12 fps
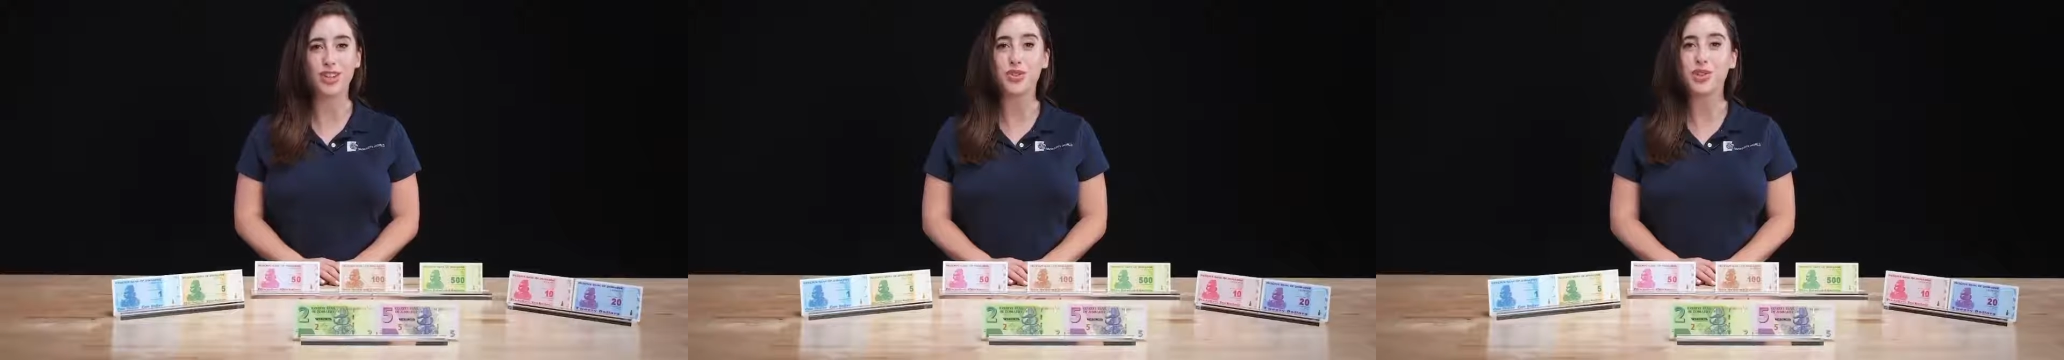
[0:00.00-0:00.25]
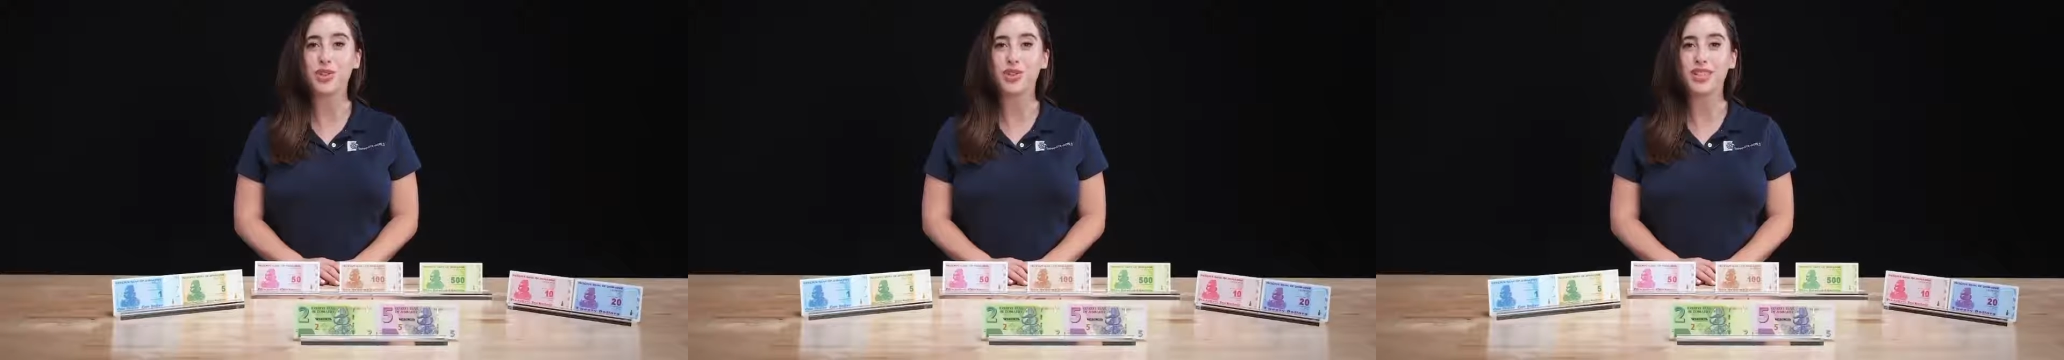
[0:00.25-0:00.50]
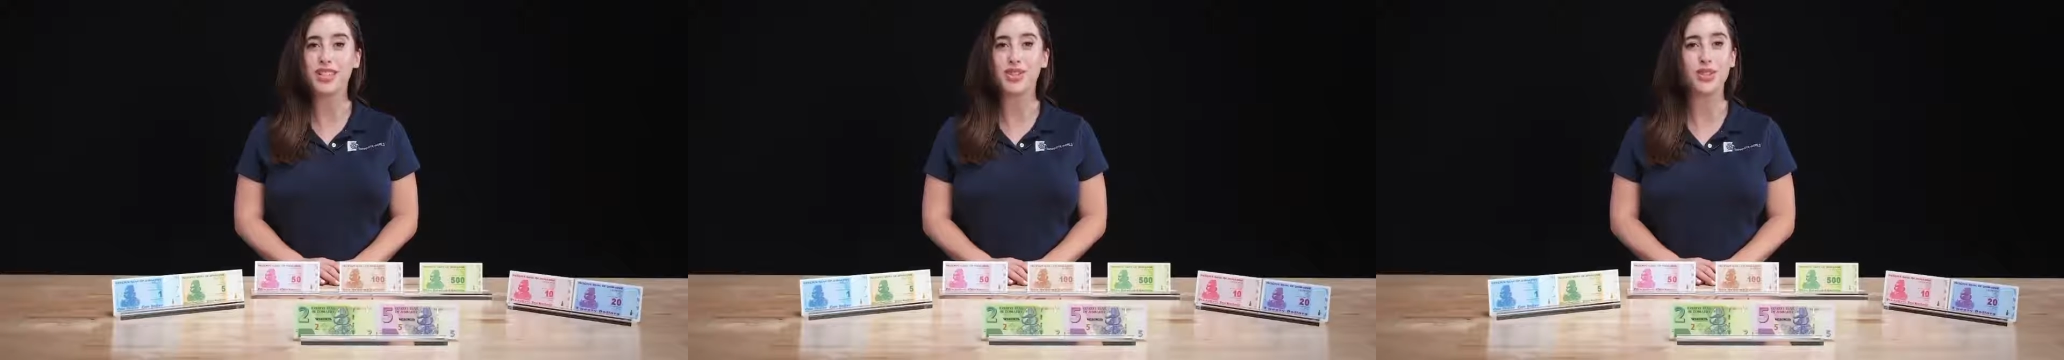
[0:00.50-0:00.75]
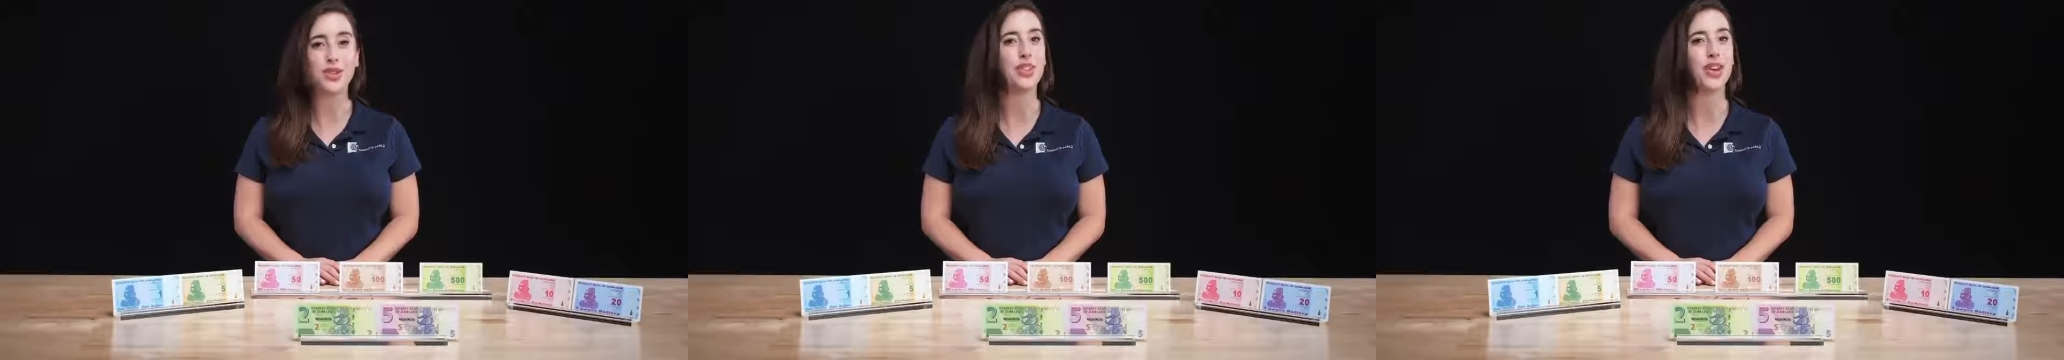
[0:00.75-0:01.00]
introduced in
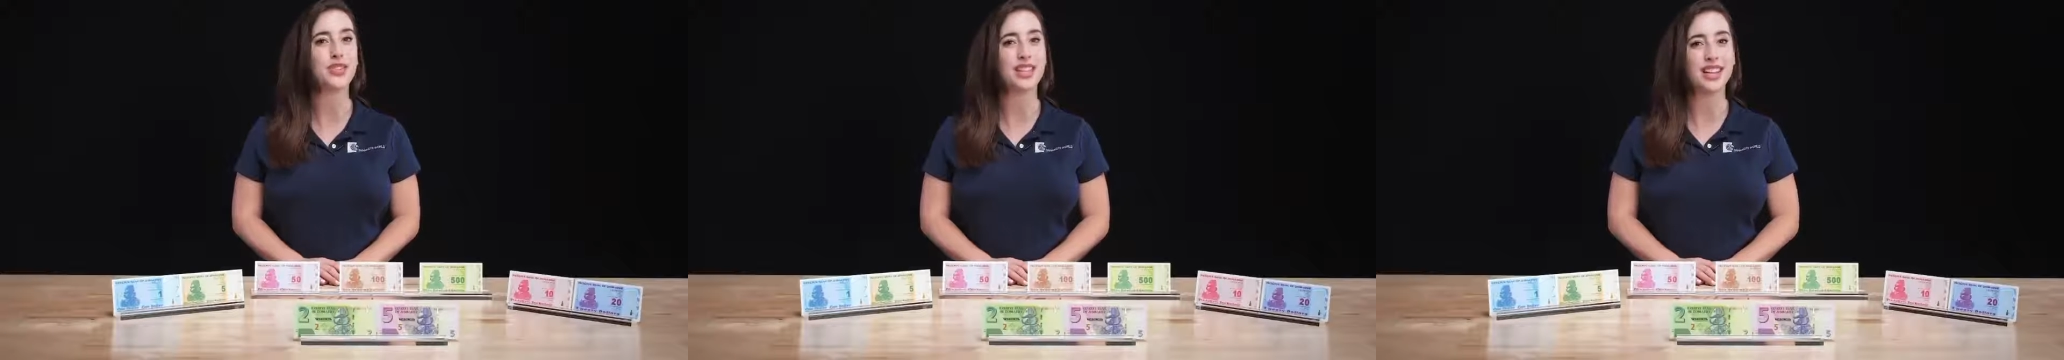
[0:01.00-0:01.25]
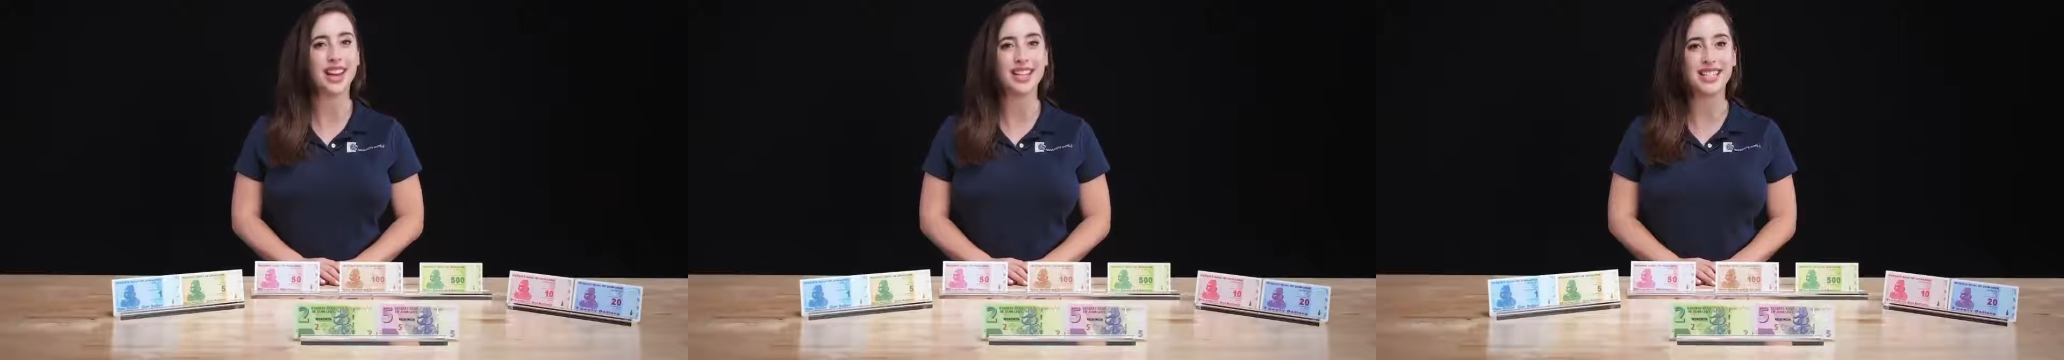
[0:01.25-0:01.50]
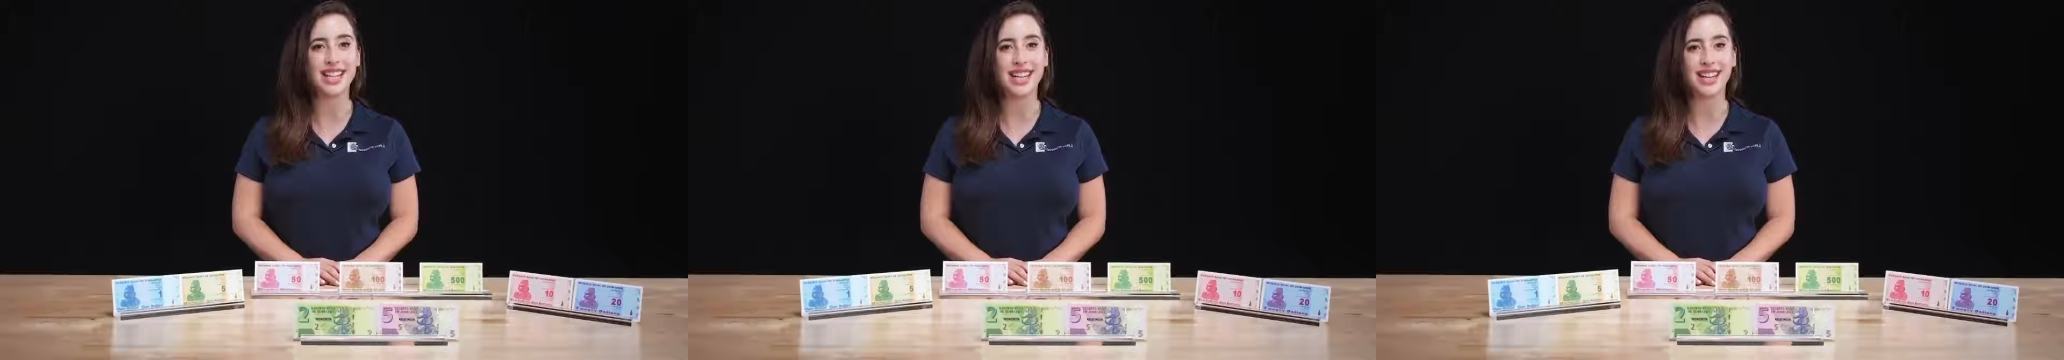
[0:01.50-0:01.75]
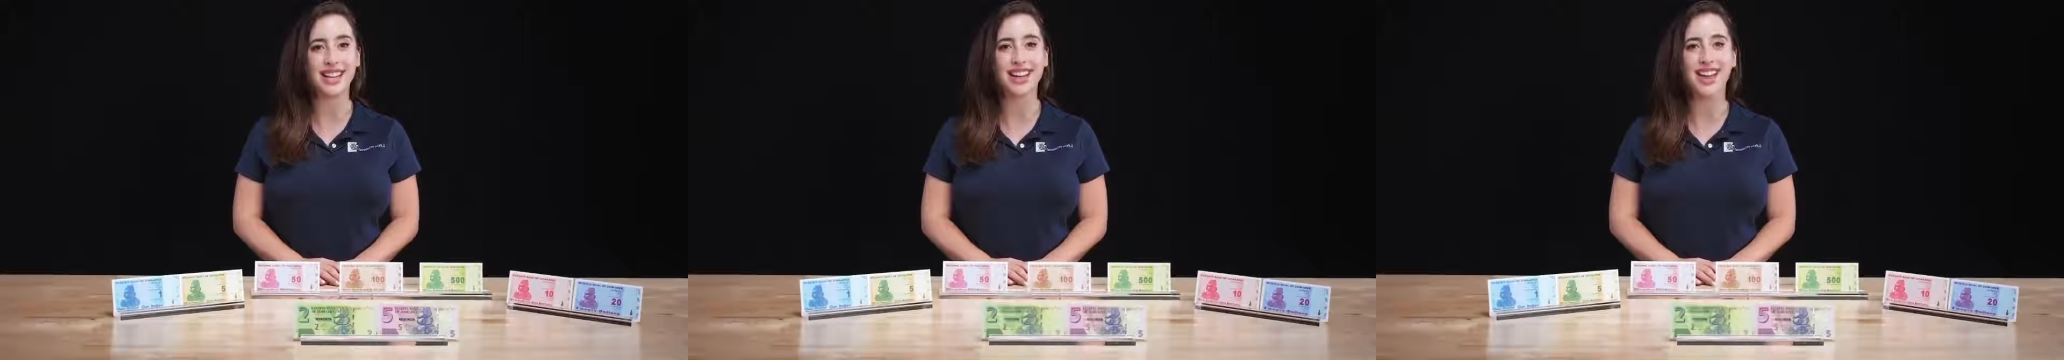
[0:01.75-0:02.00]

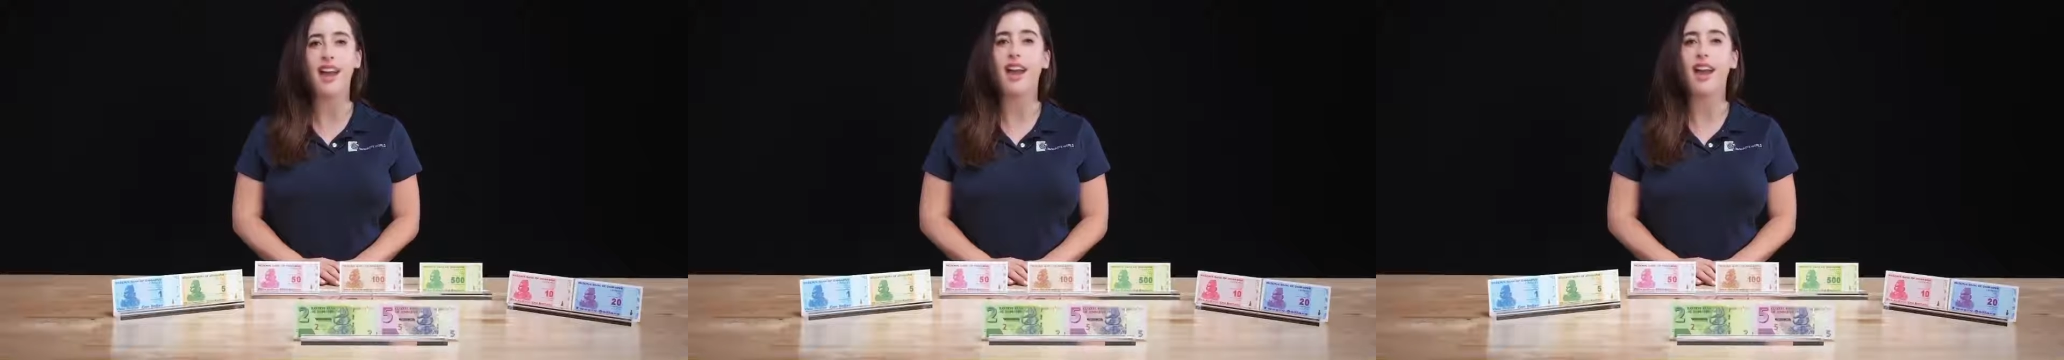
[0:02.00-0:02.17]
2019,